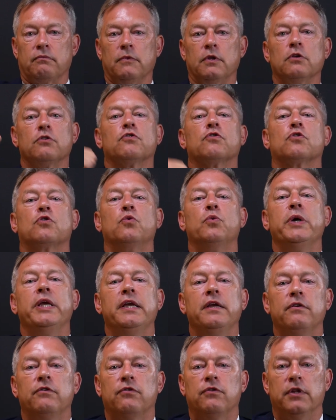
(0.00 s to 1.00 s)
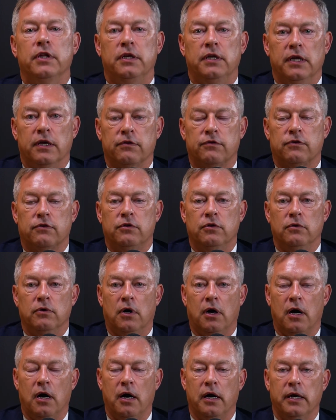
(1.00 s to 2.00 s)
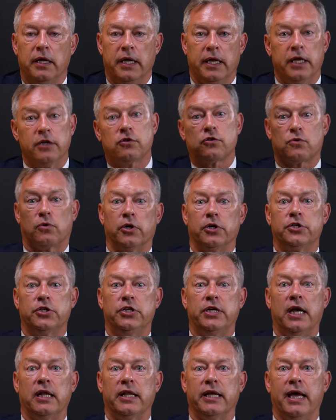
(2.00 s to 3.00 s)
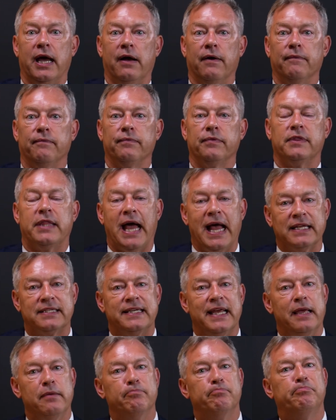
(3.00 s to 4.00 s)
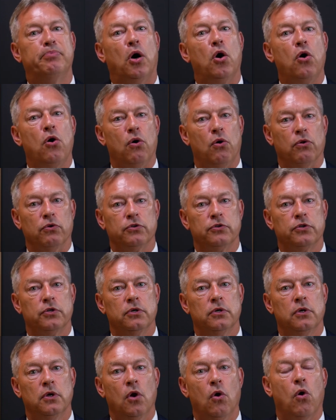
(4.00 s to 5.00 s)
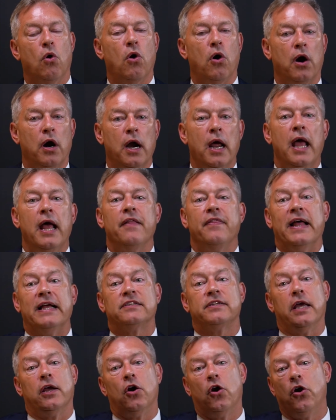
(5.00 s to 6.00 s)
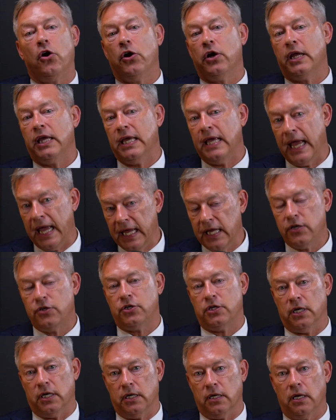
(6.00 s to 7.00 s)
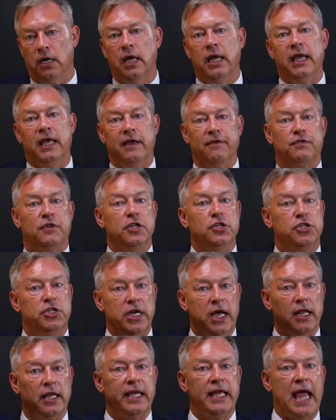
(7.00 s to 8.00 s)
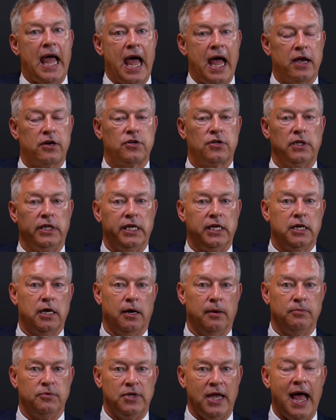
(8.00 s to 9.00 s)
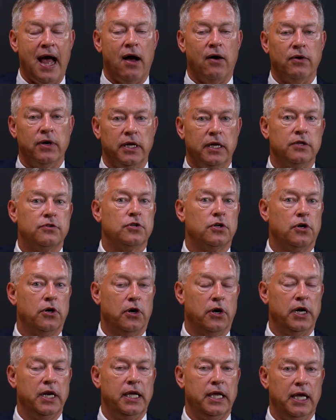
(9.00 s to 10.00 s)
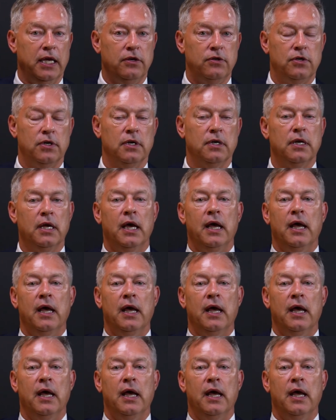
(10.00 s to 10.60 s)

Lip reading: squeeze the disc too hard, it squirts jelly out. That's a bulge, or that's a herniation. If the jelly actually comes out, it's a herniation.